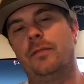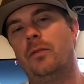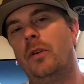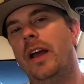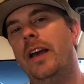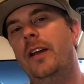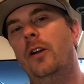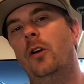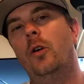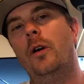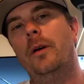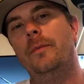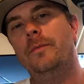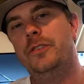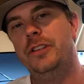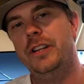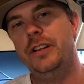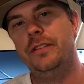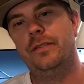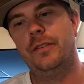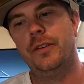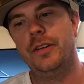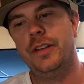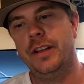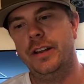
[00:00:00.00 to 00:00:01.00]
ran OMG
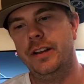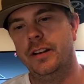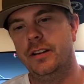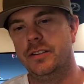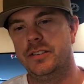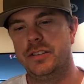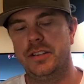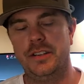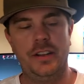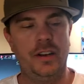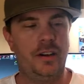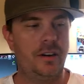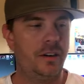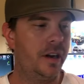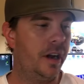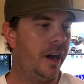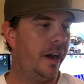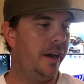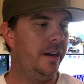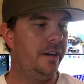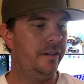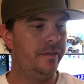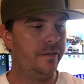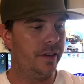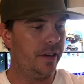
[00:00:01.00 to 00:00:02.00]
for years, and they're
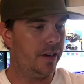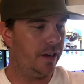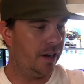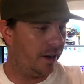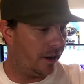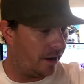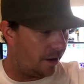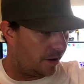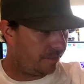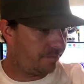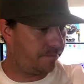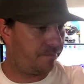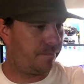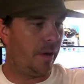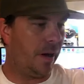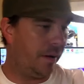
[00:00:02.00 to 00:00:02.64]
kind of a